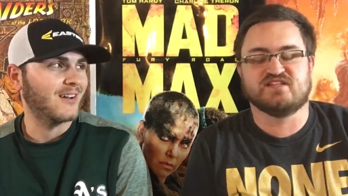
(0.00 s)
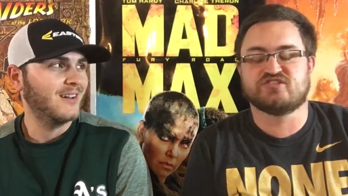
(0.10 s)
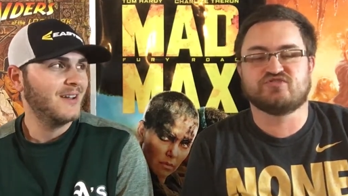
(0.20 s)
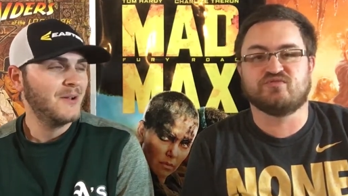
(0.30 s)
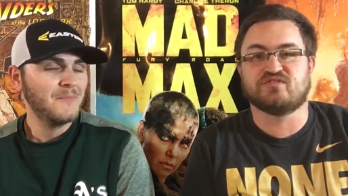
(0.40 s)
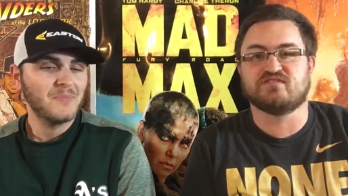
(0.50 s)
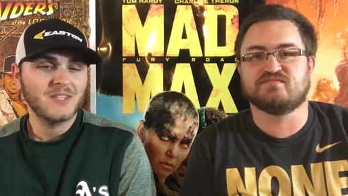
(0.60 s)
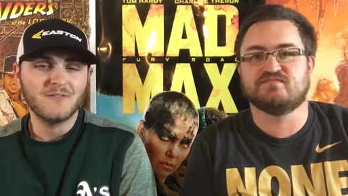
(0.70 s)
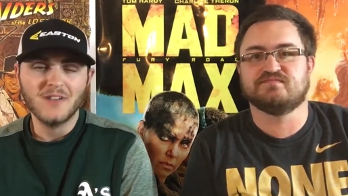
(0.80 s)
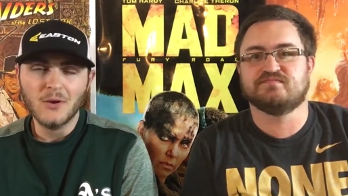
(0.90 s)
Speaker 1: That's short. It's
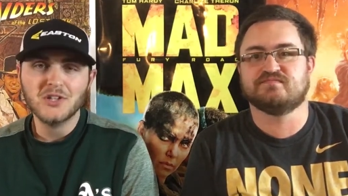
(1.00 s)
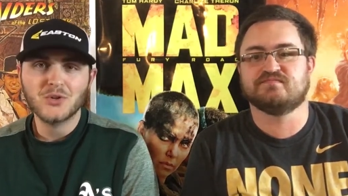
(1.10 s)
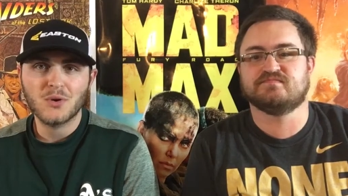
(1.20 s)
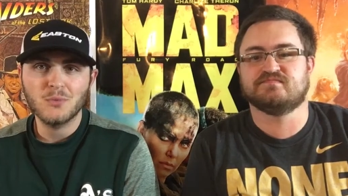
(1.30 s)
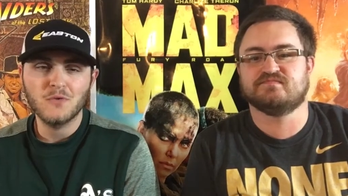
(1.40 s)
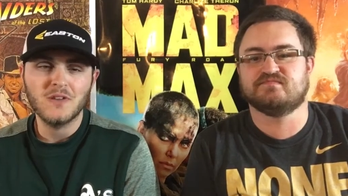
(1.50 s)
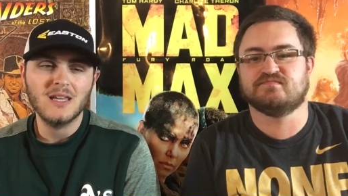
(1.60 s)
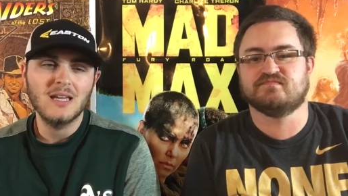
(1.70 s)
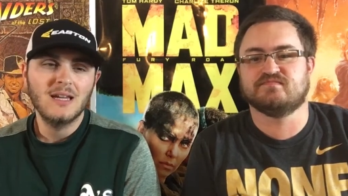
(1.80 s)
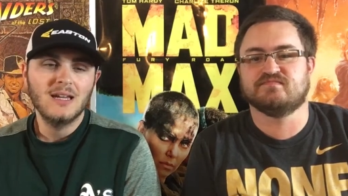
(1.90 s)
a very short
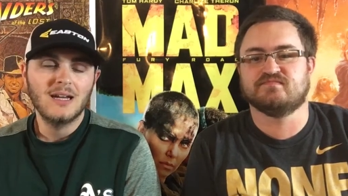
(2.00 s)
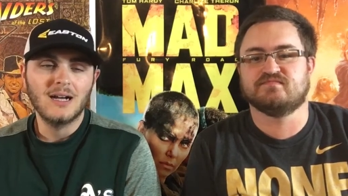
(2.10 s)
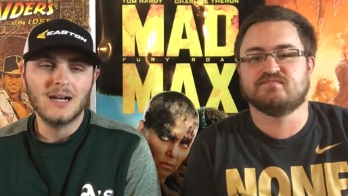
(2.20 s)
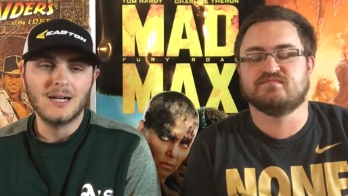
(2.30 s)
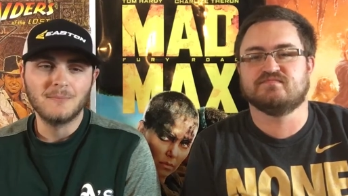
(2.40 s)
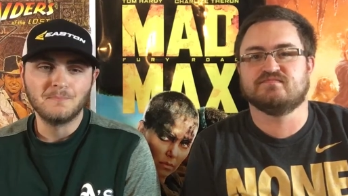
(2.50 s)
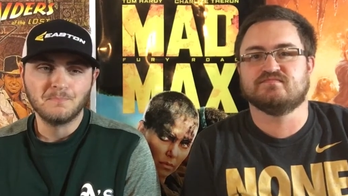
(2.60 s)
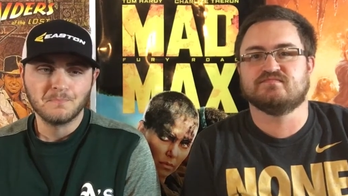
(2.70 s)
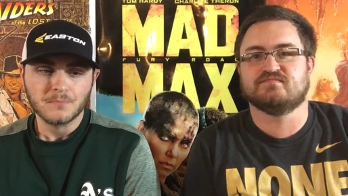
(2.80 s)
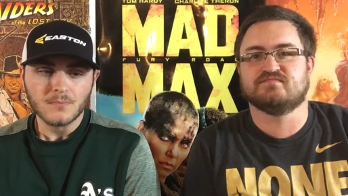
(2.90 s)
movie. Um,
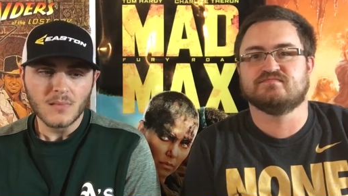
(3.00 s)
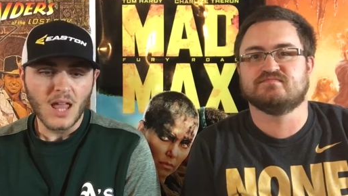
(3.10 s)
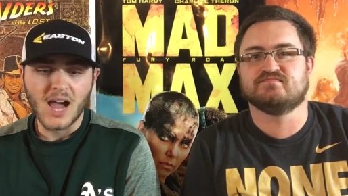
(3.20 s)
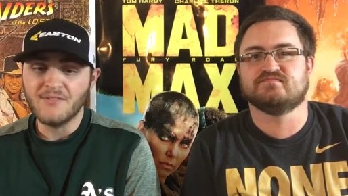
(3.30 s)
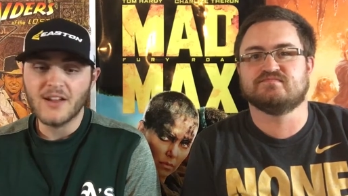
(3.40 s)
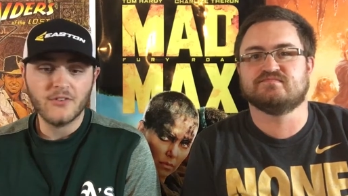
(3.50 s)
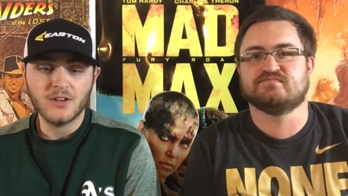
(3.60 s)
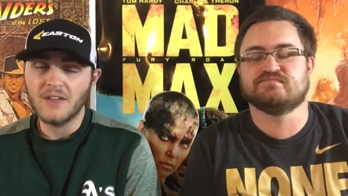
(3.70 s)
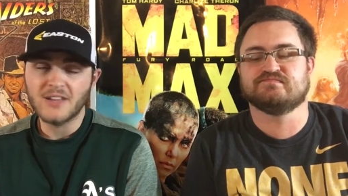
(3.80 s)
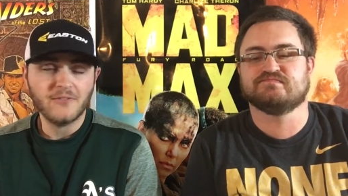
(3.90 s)
I've never,
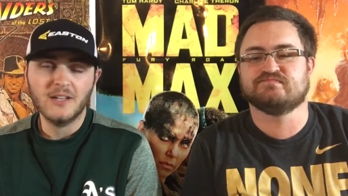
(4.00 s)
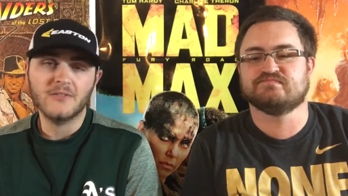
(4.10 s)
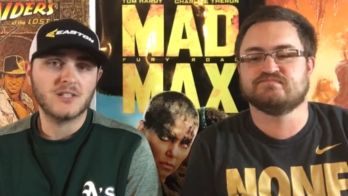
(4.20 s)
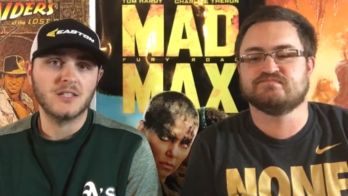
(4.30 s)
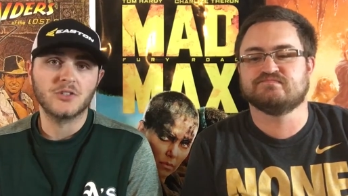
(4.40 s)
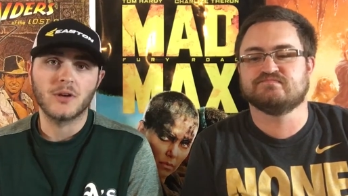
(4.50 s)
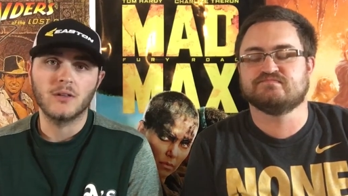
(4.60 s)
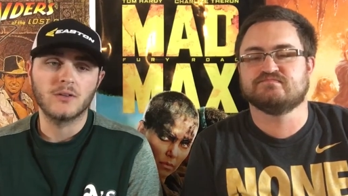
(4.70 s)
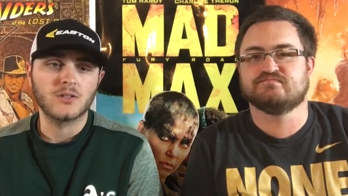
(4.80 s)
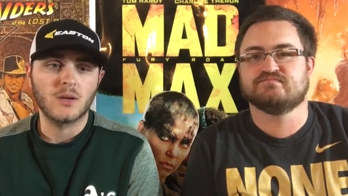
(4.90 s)
I've definitely never seen the
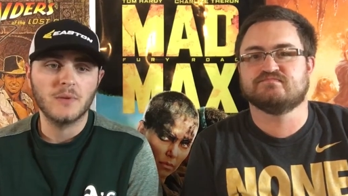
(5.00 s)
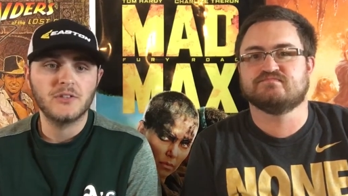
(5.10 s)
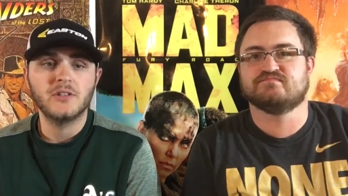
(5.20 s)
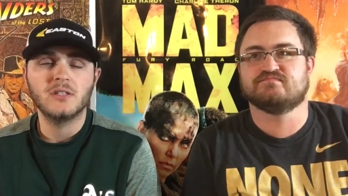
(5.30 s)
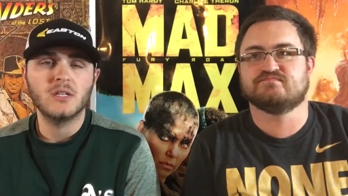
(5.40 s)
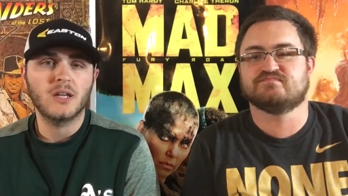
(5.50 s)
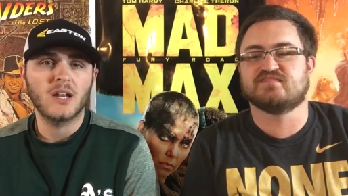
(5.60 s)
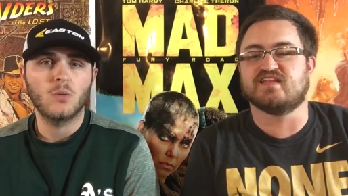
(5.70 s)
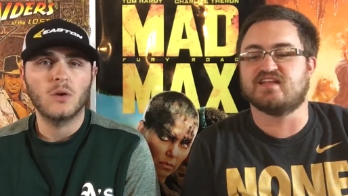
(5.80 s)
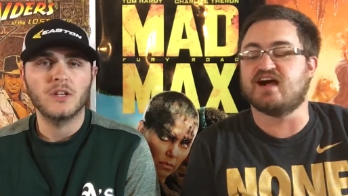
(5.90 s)
trailer, and so I'm interested to see
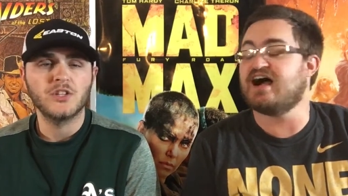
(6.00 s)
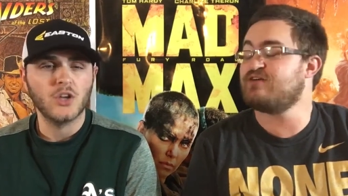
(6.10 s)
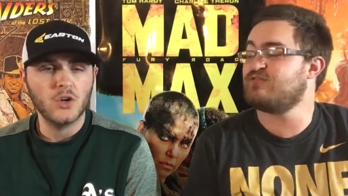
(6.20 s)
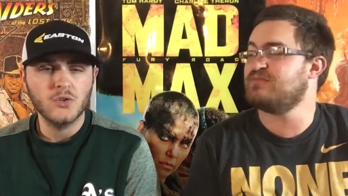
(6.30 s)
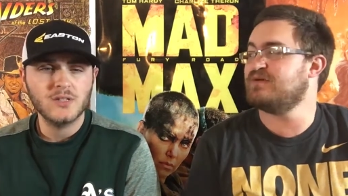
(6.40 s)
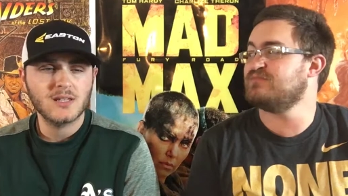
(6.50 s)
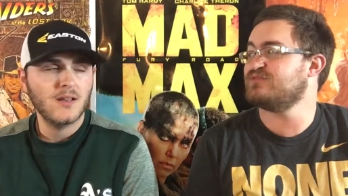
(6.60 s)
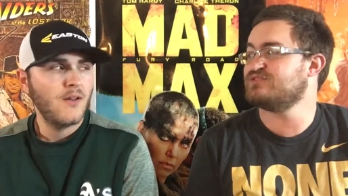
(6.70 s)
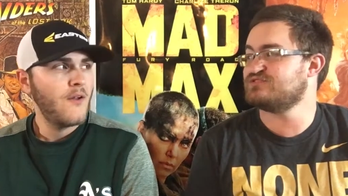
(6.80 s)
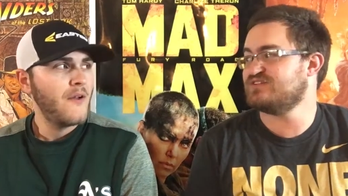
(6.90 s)
kind of what
Speaker 2: it shows. I remember
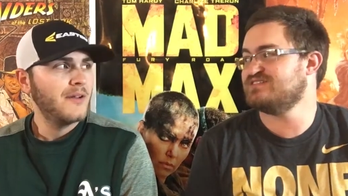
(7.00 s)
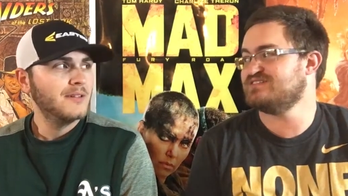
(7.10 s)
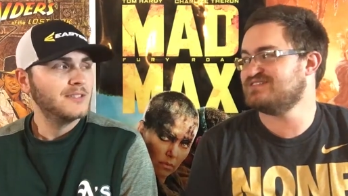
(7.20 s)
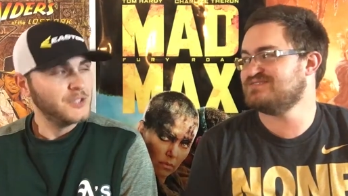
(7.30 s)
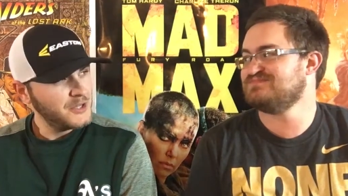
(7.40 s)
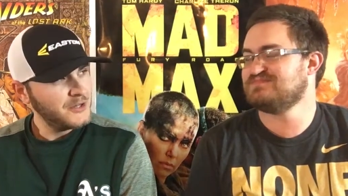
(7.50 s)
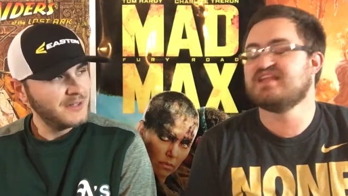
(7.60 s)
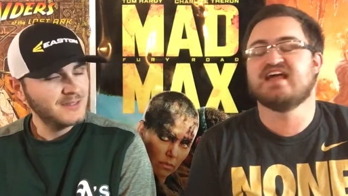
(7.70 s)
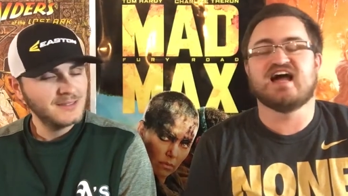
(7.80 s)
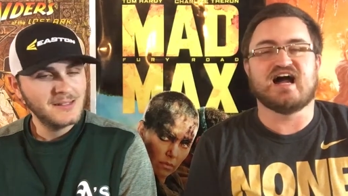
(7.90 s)
the trailer. Do you?
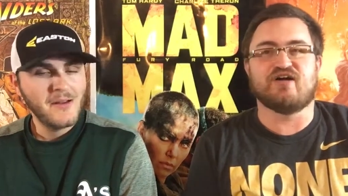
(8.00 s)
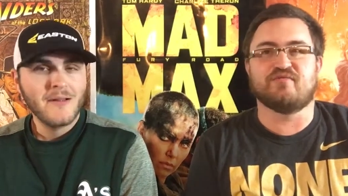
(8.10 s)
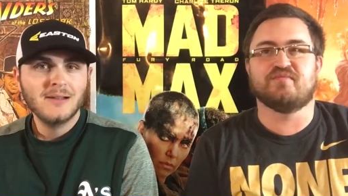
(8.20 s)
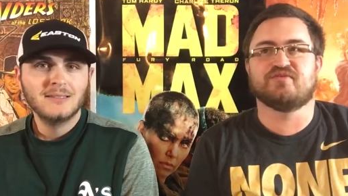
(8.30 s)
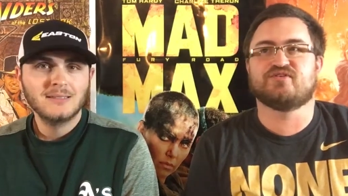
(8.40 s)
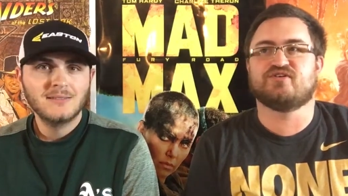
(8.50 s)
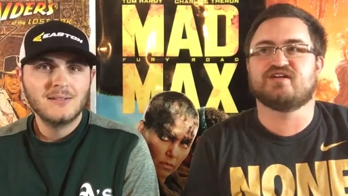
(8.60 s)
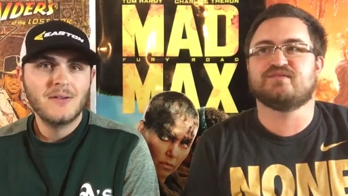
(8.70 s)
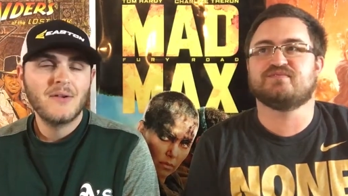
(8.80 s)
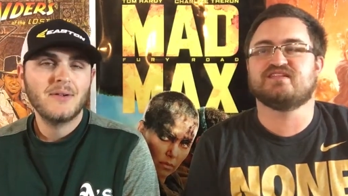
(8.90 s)
I remember
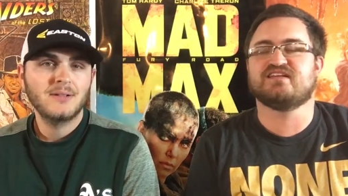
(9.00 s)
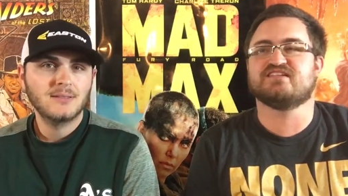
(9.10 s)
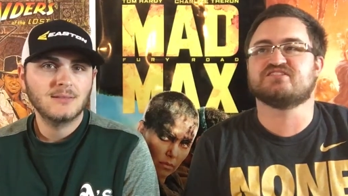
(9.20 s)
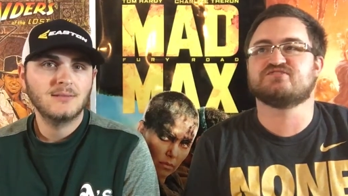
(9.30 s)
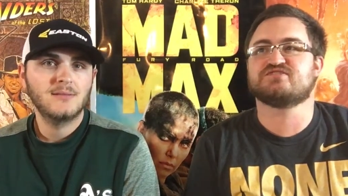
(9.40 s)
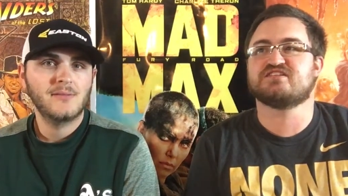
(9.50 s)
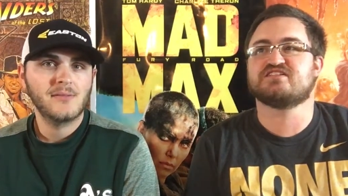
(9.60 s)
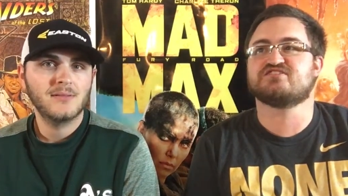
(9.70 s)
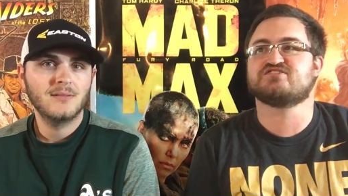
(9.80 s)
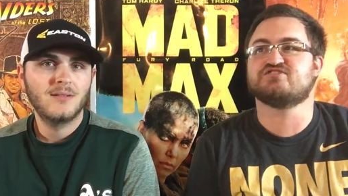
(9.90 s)
growing up and thinking this looks like
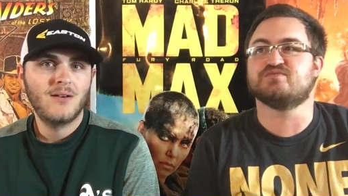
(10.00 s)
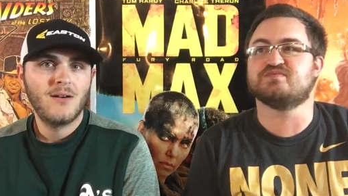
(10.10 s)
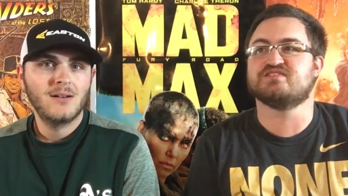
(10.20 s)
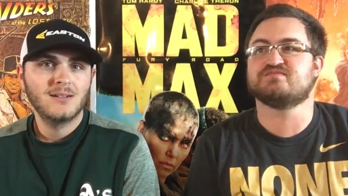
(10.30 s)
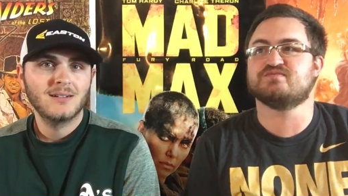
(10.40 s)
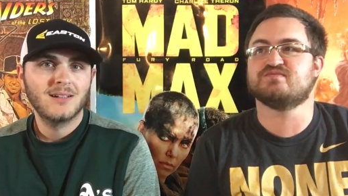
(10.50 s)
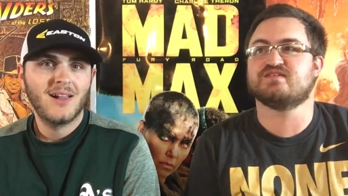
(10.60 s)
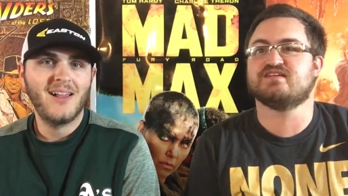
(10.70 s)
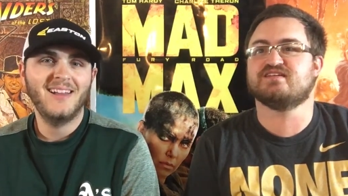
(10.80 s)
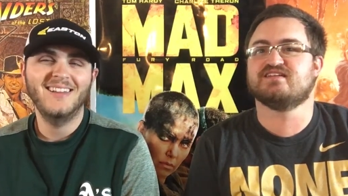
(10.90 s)
the stupidest movie,
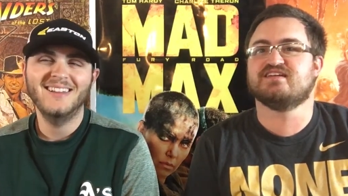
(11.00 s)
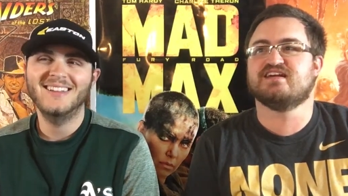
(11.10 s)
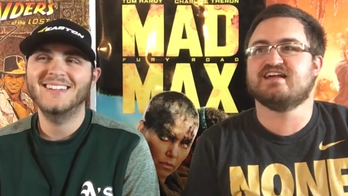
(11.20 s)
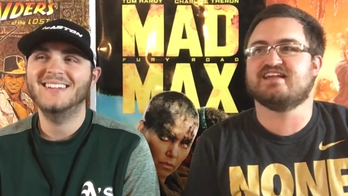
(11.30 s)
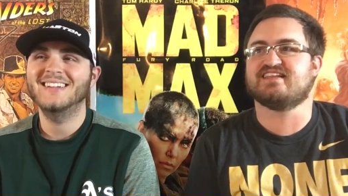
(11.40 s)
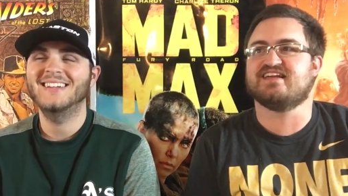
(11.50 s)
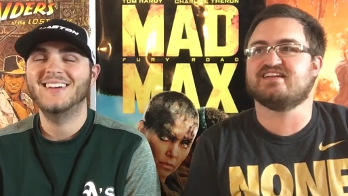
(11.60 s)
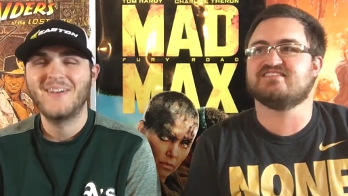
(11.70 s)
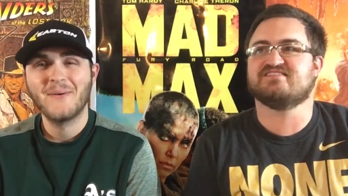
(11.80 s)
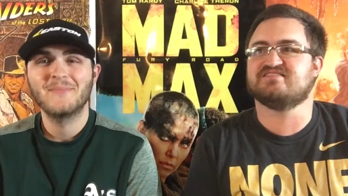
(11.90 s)
and like